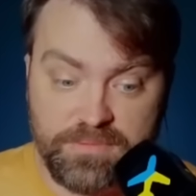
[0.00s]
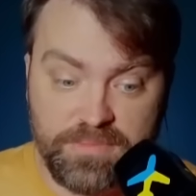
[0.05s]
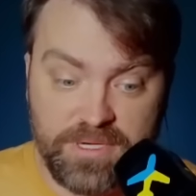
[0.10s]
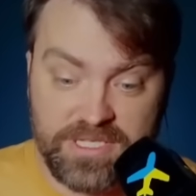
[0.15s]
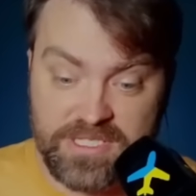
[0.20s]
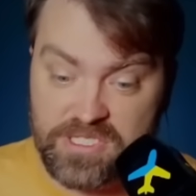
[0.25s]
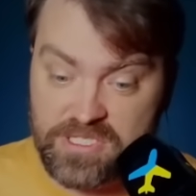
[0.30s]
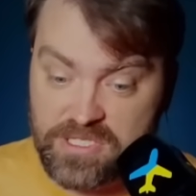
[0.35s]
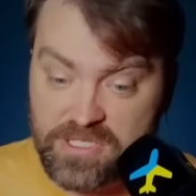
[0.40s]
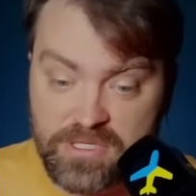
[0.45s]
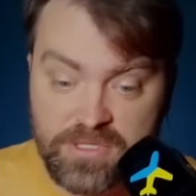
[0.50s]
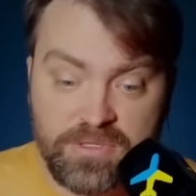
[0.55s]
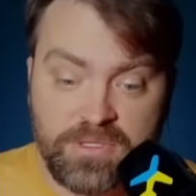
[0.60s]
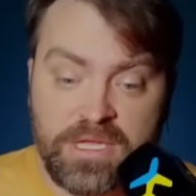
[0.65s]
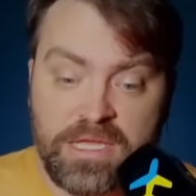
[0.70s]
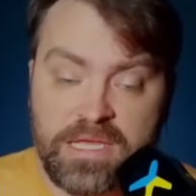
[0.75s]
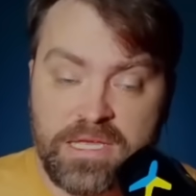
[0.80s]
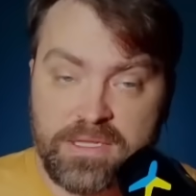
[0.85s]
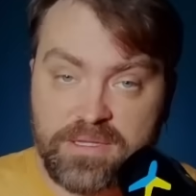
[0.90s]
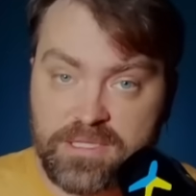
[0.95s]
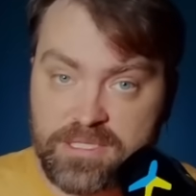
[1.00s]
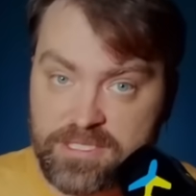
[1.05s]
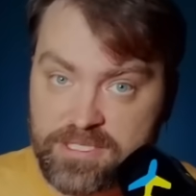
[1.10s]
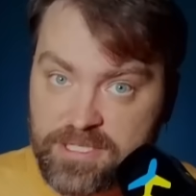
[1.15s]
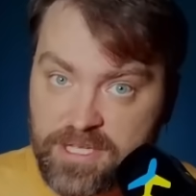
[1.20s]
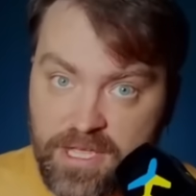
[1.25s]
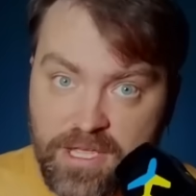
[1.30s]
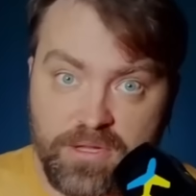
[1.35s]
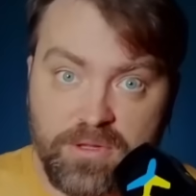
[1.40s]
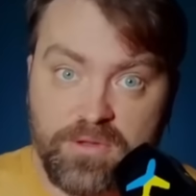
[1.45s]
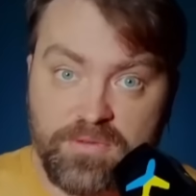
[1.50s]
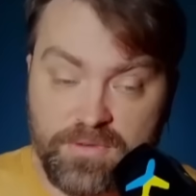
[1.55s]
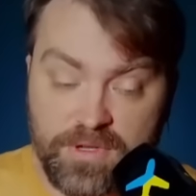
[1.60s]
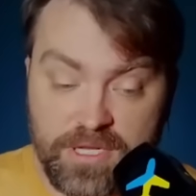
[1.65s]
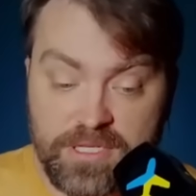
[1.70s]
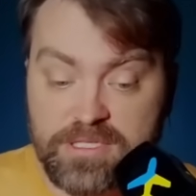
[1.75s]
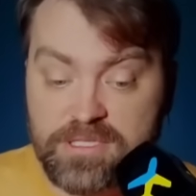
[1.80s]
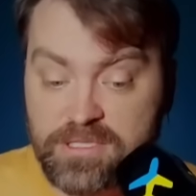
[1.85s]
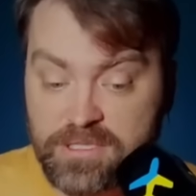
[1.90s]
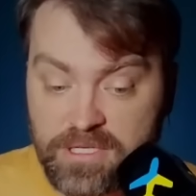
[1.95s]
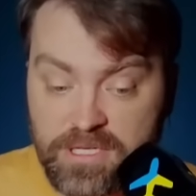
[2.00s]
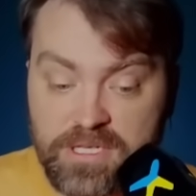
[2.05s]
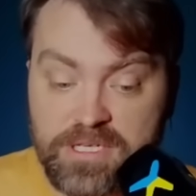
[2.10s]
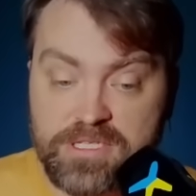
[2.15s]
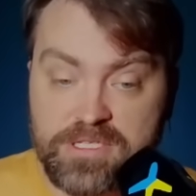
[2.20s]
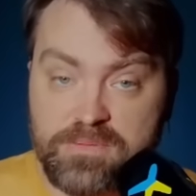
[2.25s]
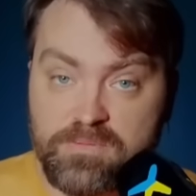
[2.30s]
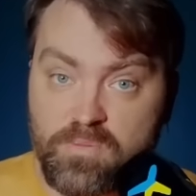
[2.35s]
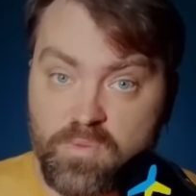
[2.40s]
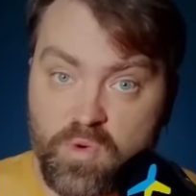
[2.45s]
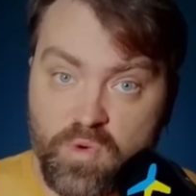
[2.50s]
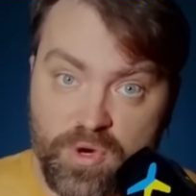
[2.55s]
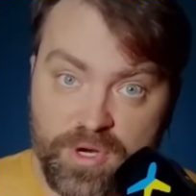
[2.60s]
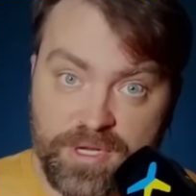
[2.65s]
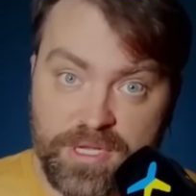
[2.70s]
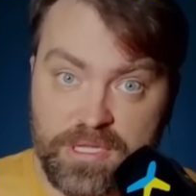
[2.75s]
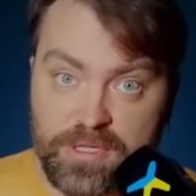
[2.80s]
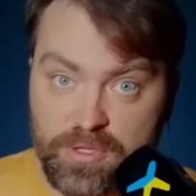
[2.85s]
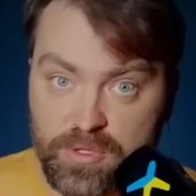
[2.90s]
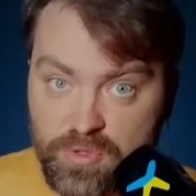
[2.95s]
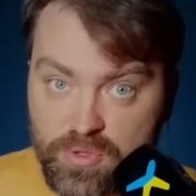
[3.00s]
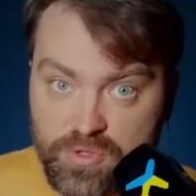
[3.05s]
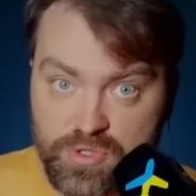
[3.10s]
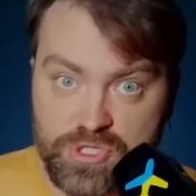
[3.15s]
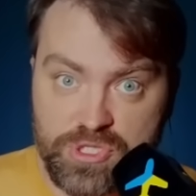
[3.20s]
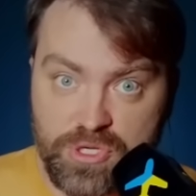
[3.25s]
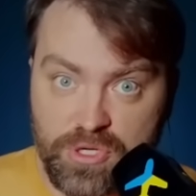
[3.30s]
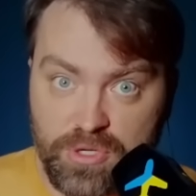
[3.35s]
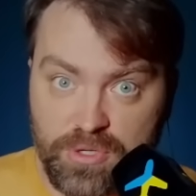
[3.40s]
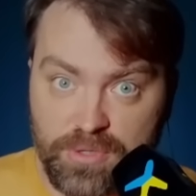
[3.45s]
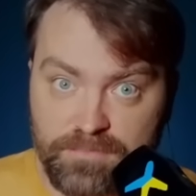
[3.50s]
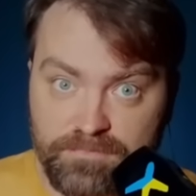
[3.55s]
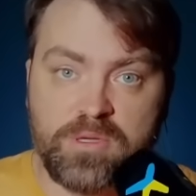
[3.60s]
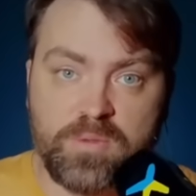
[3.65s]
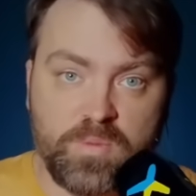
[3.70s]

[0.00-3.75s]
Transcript: but still the scale of it is more than usual.